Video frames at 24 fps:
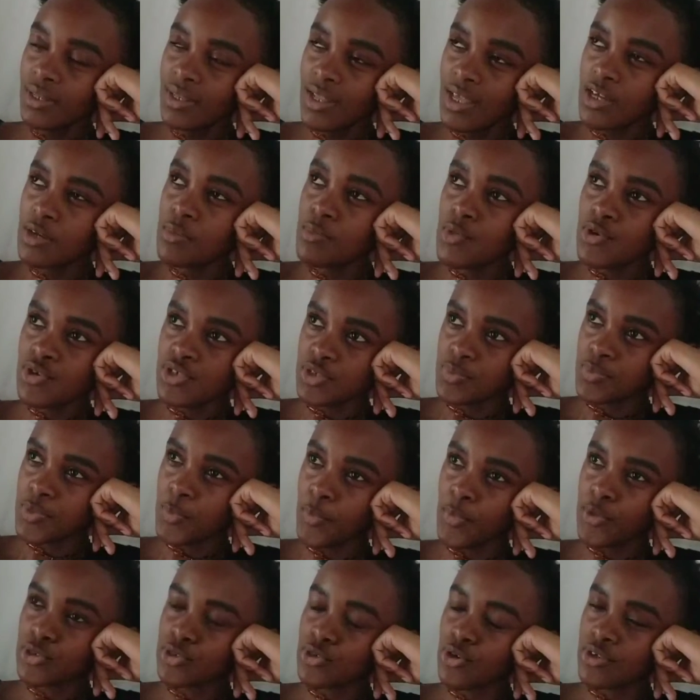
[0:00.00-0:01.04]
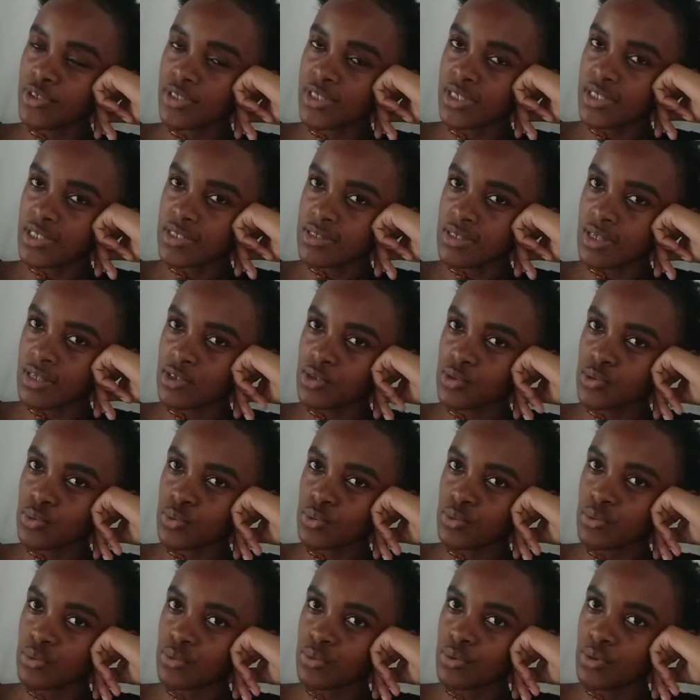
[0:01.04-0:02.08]
like most people don't listen
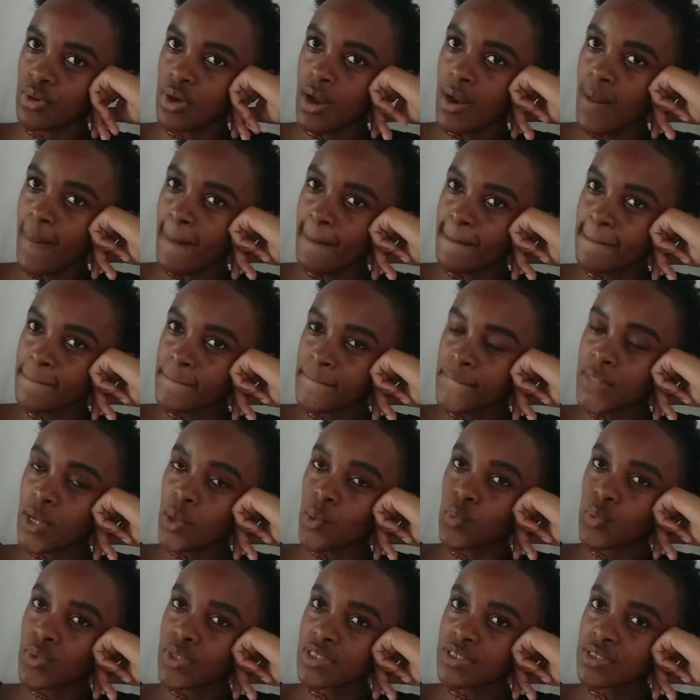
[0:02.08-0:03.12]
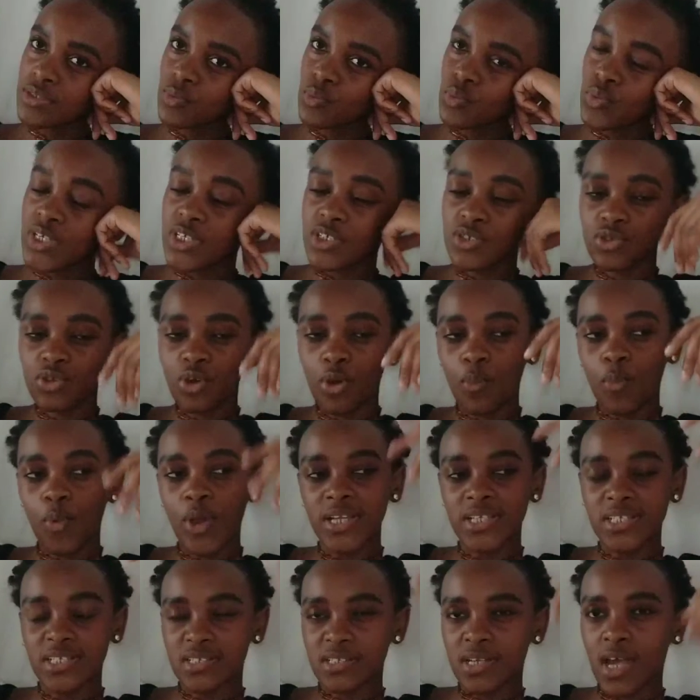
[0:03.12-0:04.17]
to the wi- wisdom
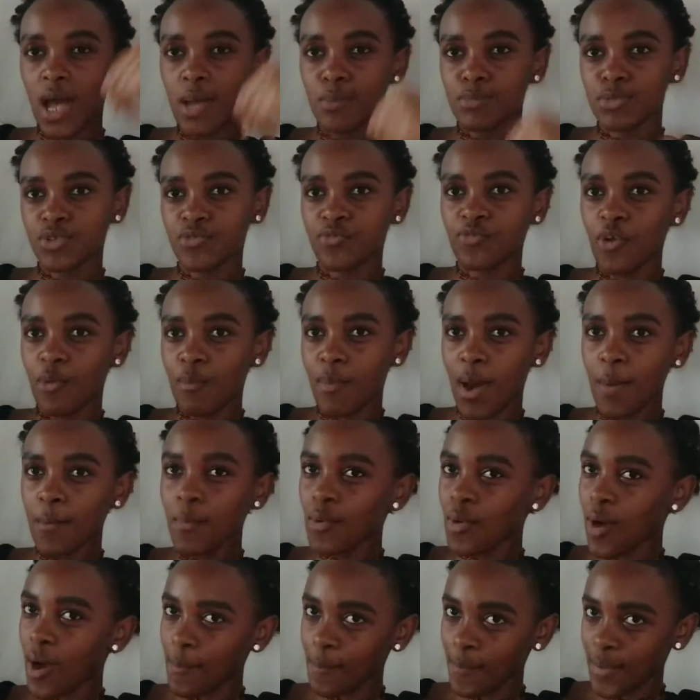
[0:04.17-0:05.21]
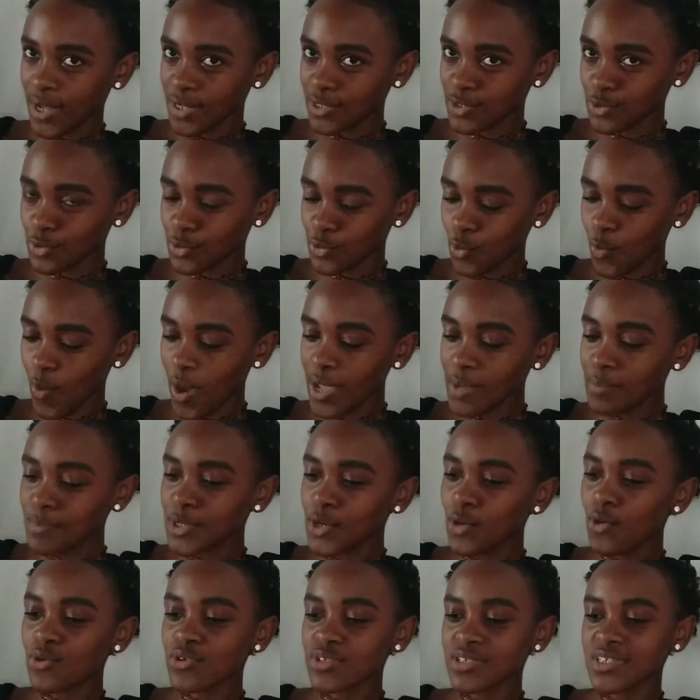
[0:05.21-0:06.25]
when it comes from a poor person. Why?
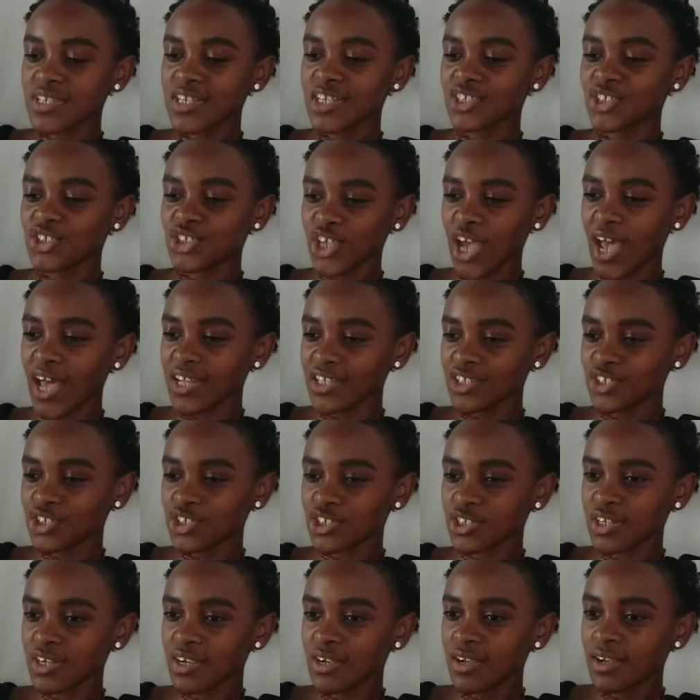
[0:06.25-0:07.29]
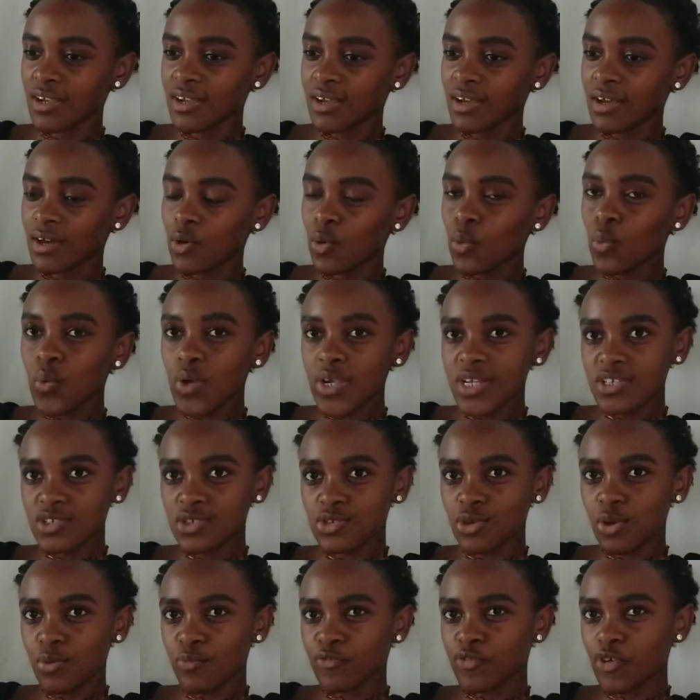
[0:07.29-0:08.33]
Because they judge
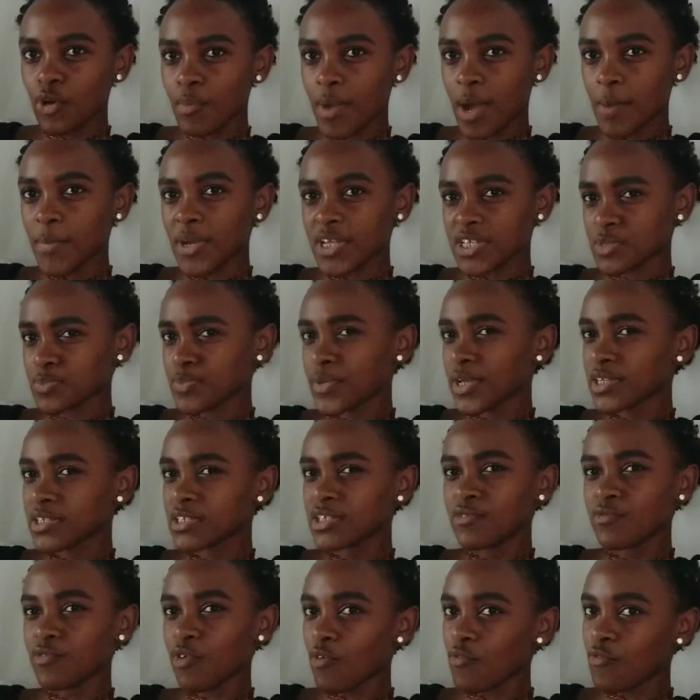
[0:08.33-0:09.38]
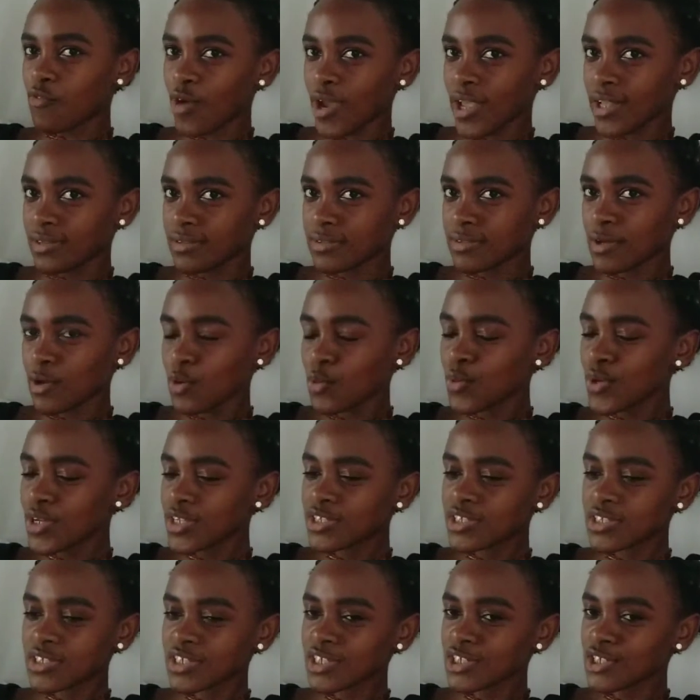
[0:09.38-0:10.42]
wisdom from a perspective of wealth,
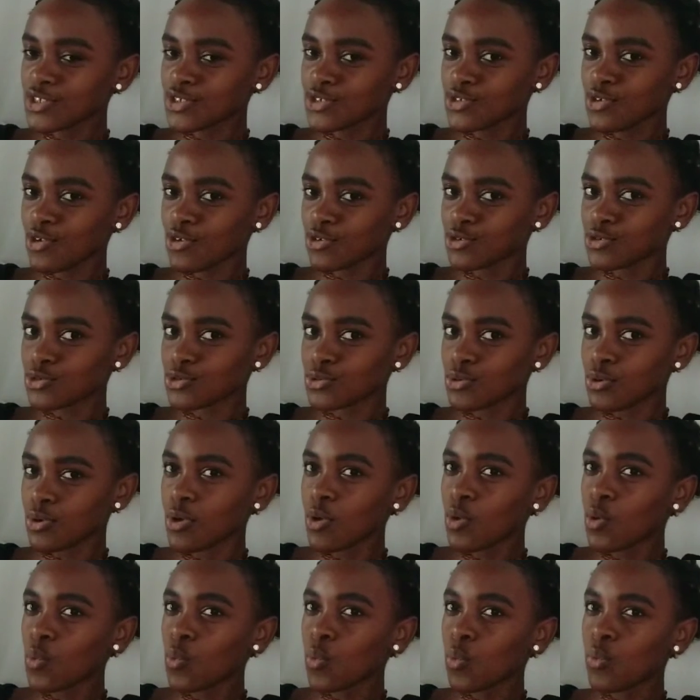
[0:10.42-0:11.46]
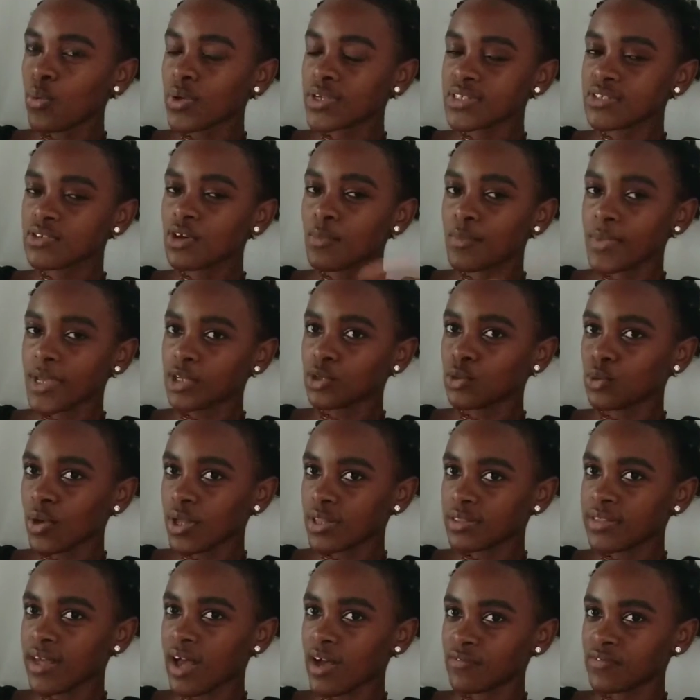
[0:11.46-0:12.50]
which is not true. Wisdom and
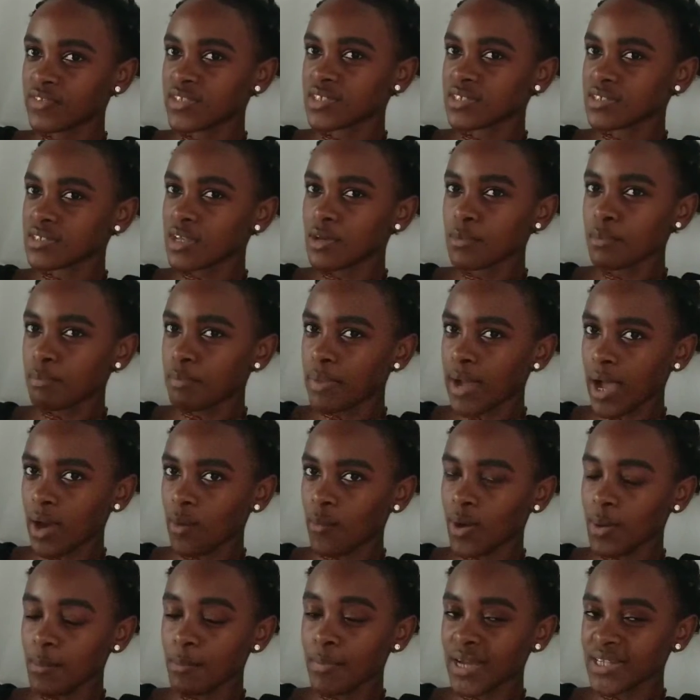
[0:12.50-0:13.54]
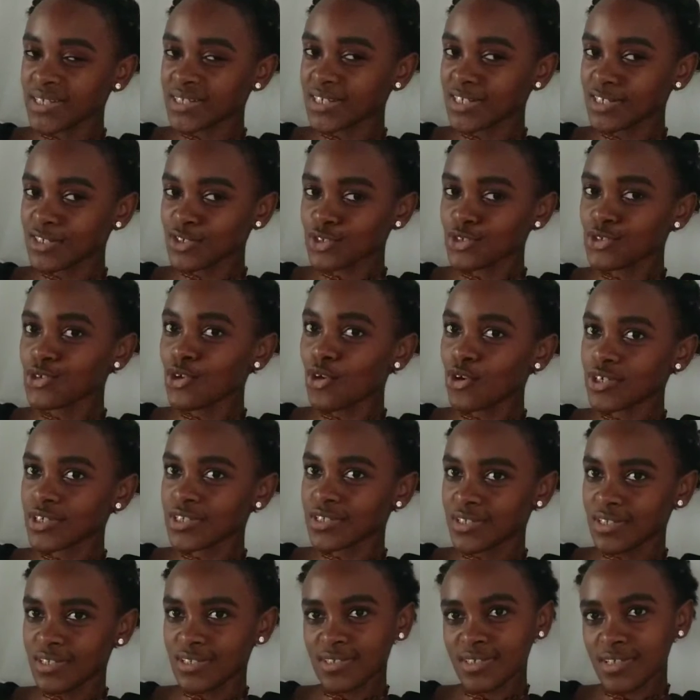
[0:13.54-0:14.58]
wealth have the same power, but it's
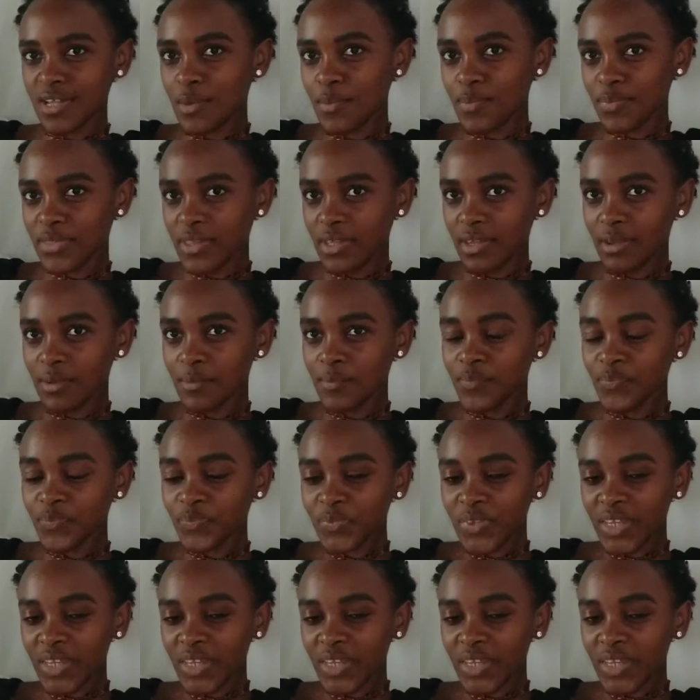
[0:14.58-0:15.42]
not the same thing.